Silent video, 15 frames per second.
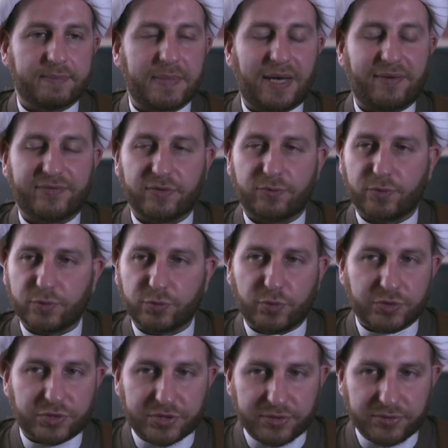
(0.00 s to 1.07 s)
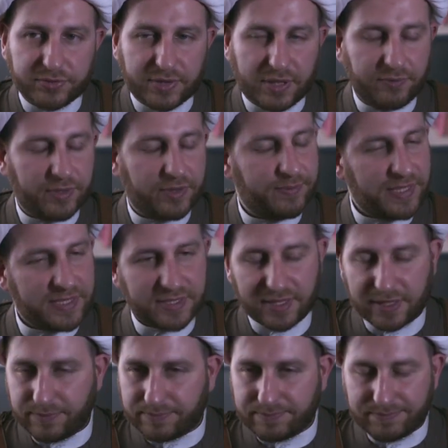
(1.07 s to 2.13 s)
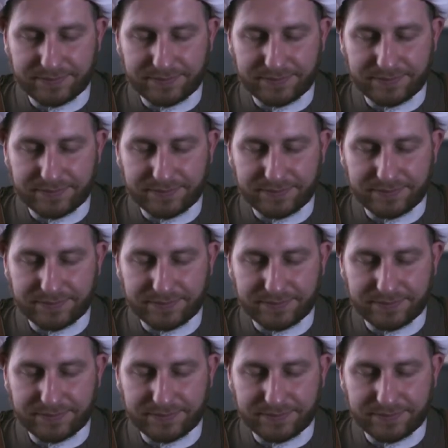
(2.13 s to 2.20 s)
After World War II, they were basically